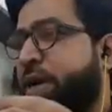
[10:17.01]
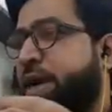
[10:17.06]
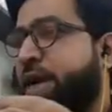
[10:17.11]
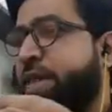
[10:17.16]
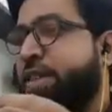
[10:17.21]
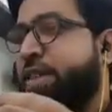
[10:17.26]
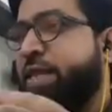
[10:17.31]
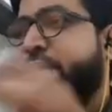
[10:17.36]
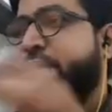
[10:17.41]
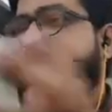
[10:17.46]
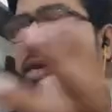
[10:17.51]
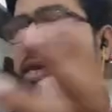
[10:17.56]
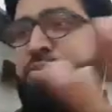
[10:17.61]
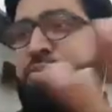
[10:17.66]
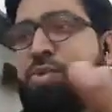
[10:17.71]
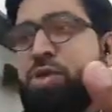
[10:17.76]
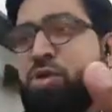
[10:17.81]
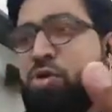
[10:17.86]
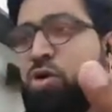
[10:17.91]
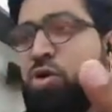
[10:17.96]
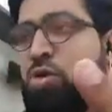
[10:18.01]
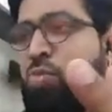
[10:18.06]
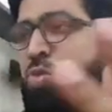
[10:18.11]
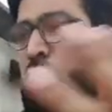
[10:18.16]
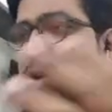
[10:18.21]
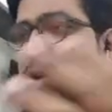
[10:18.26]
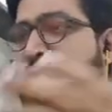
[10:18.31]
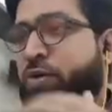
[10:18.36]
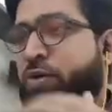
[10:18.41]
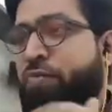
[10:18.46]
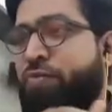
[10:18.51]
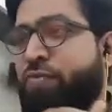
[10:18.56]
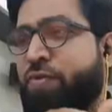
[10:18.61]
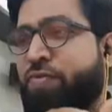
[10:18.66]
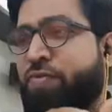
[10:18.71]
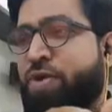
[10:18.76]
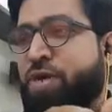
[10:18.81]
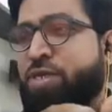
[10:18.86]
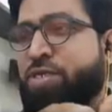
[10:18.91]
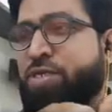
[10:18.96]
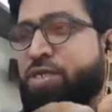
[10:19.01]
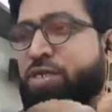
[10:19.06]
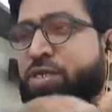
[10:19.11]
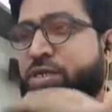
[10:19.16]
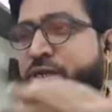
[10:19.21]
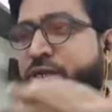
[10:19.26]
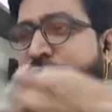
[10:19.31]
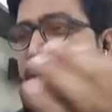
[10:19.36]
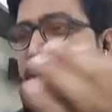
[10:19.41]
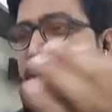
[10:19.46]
And then comes your body of the function,